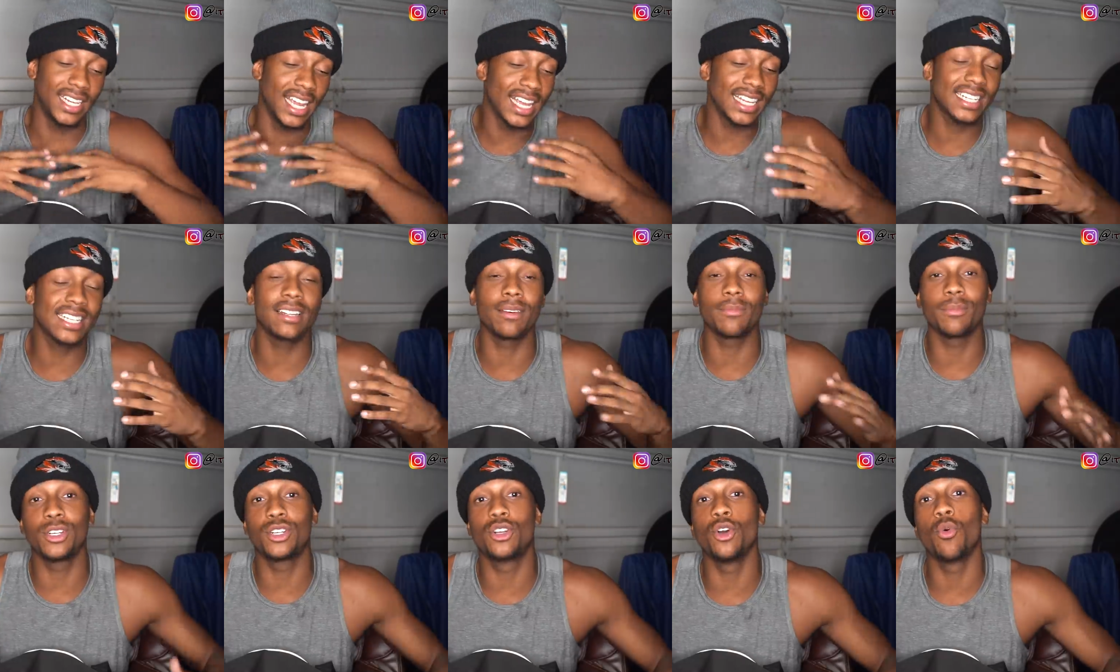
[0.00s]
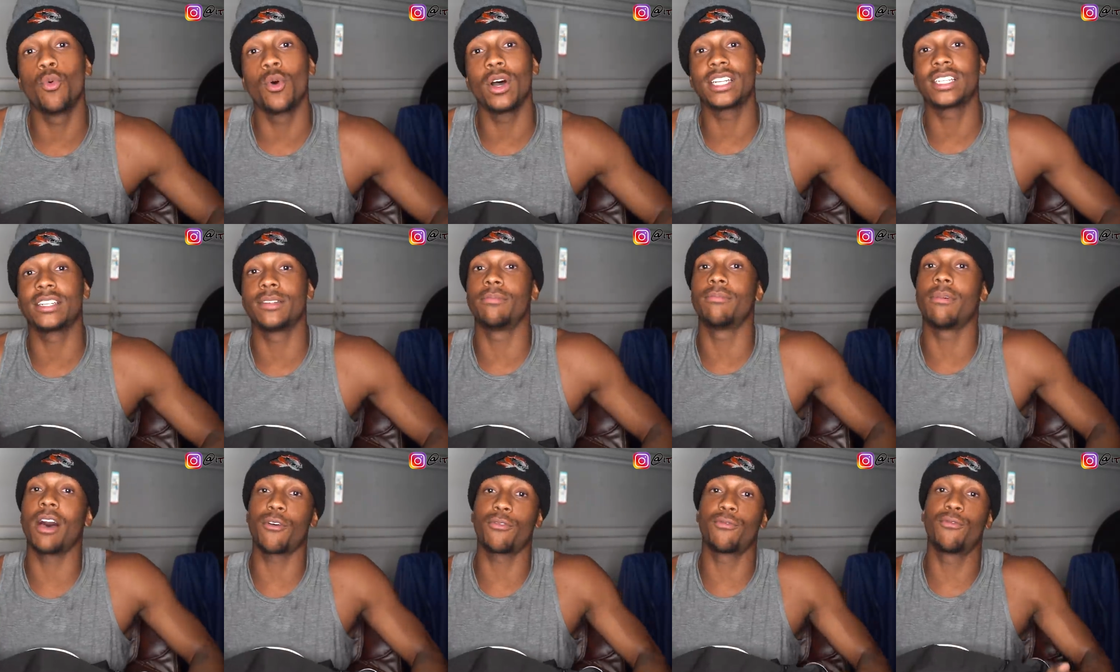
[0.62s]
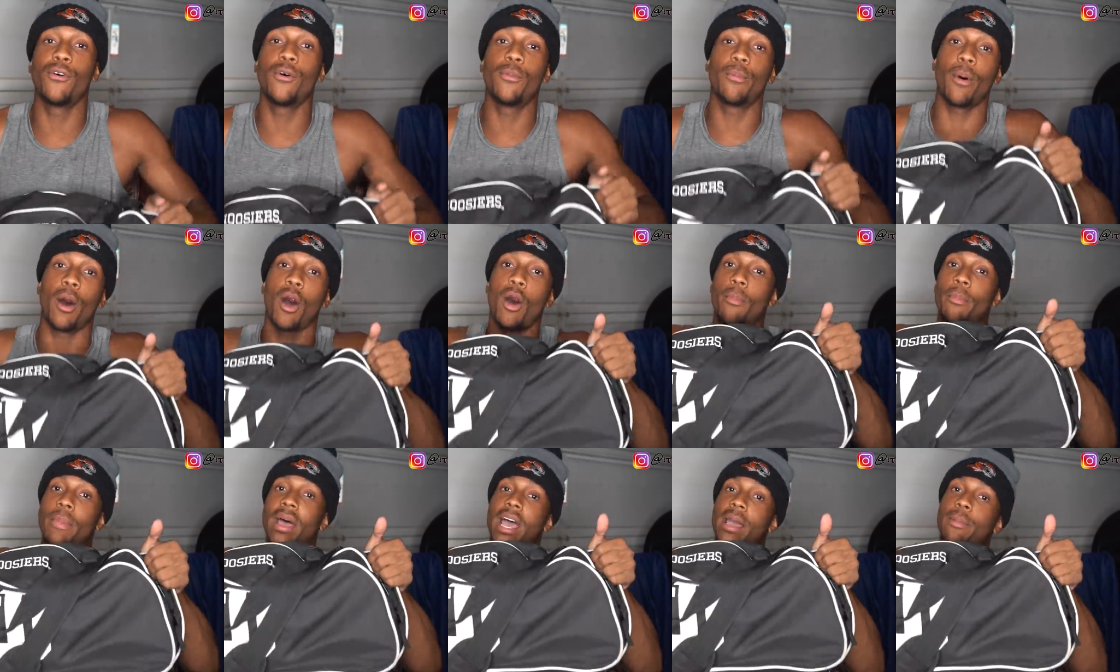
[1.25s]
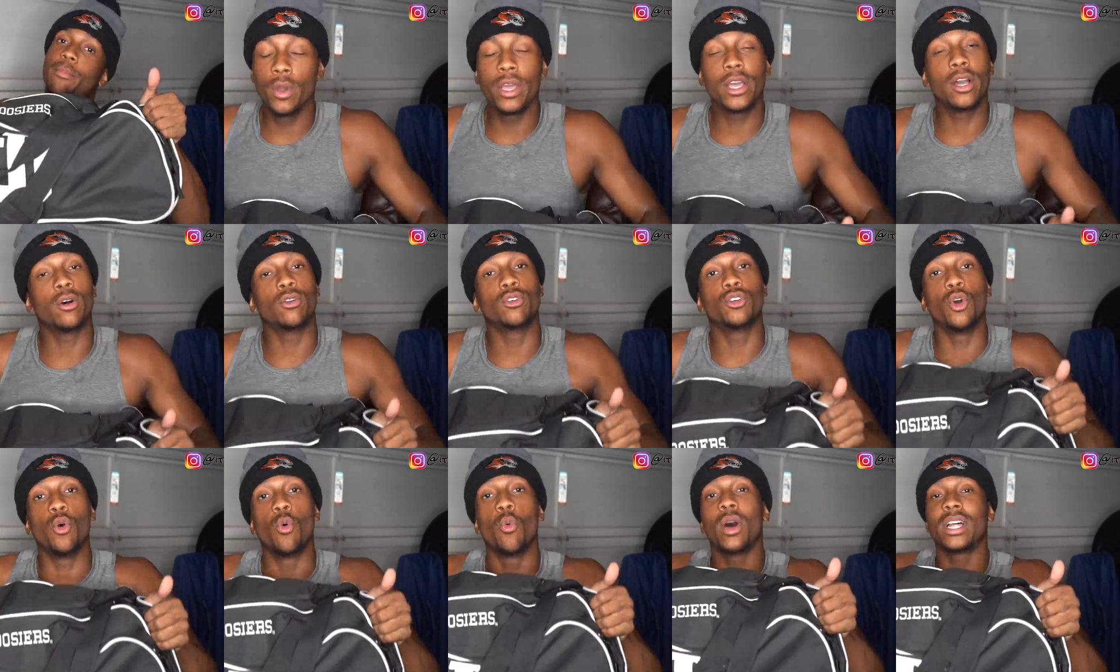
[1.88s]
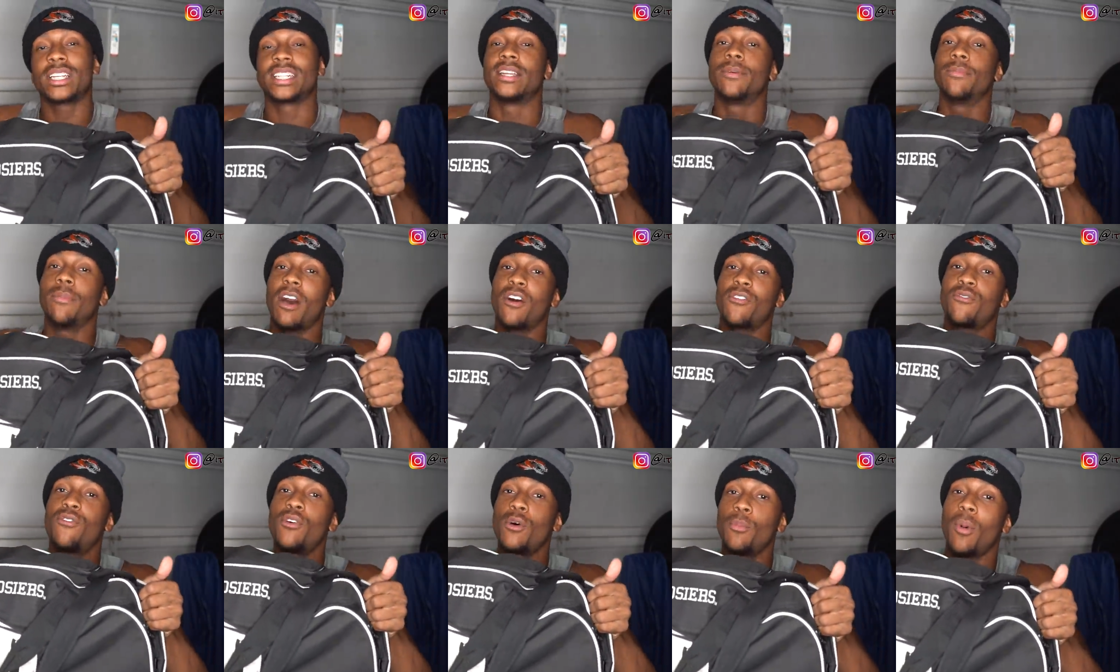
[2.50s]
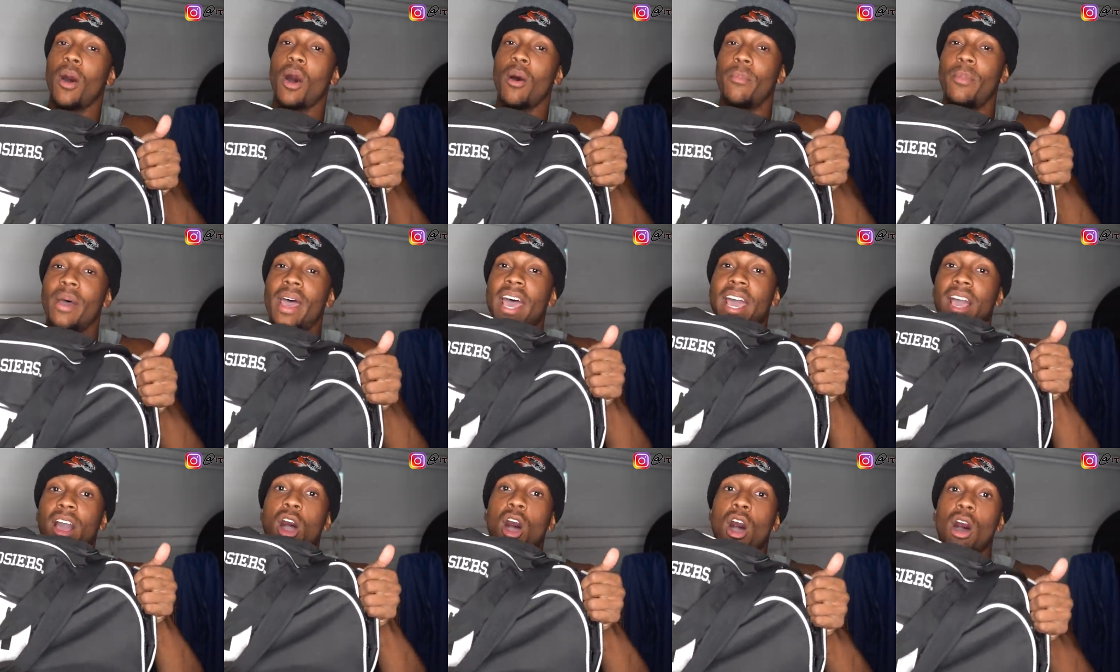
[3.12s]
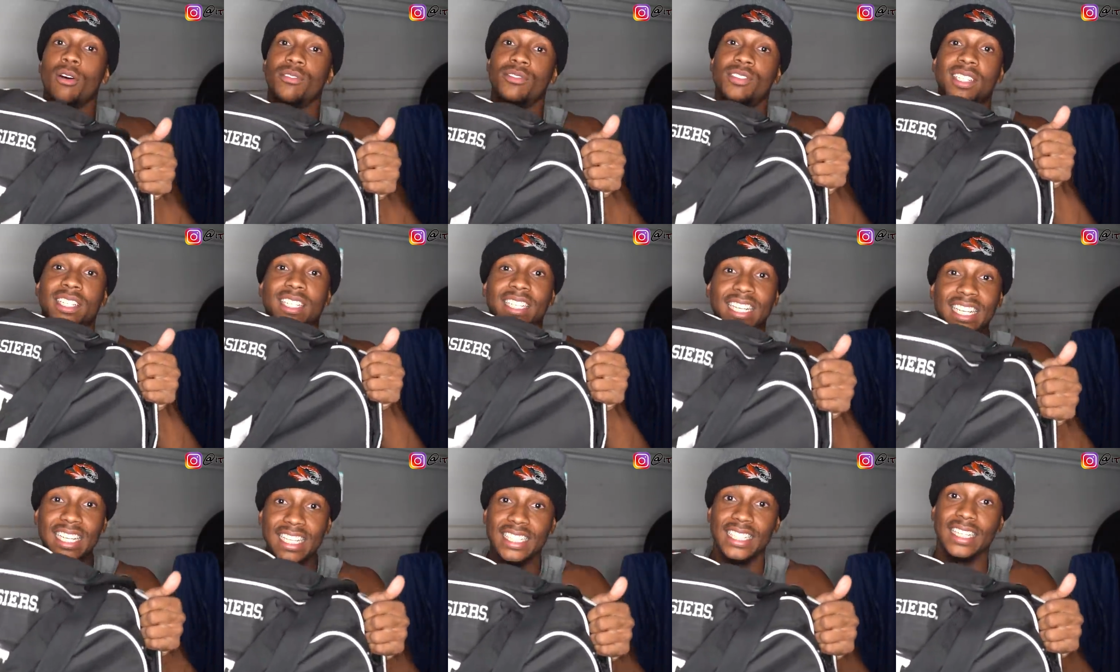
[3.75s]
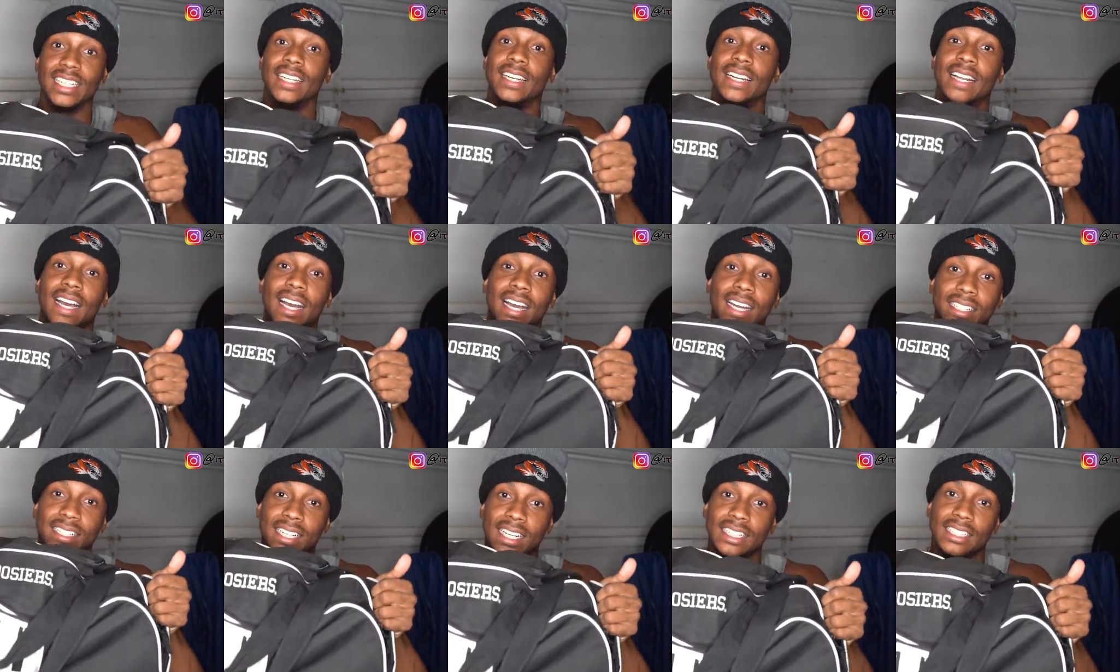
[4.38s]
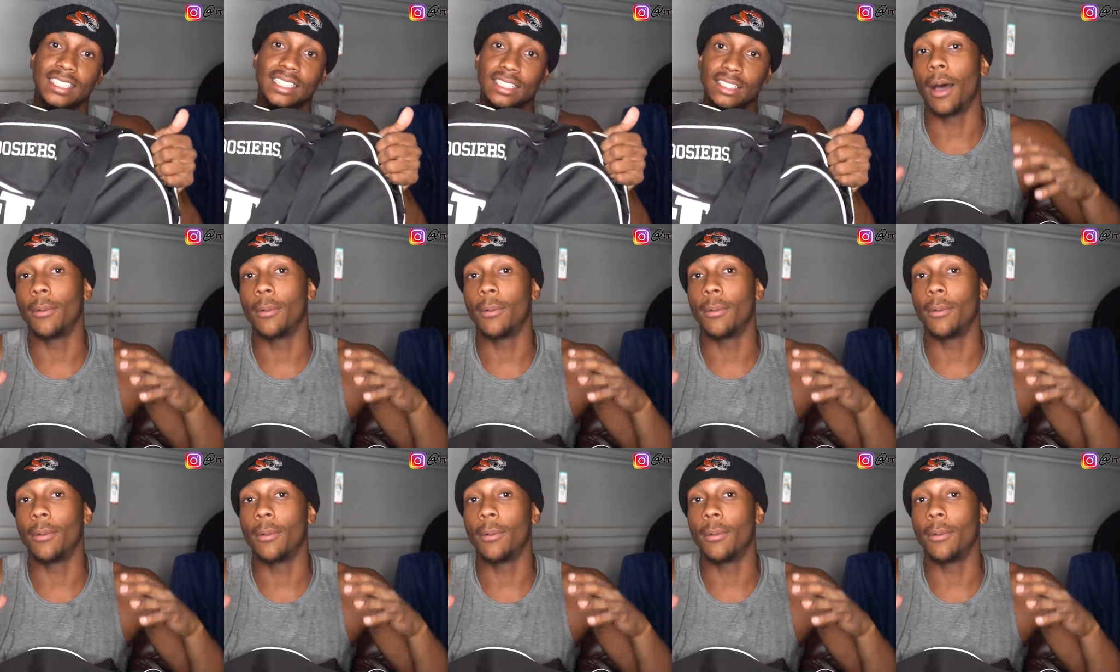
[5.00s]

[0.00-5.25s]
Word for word: Yes, I'm gonna do what's in my football bag. we gonna do what's in my football bag off-season edition.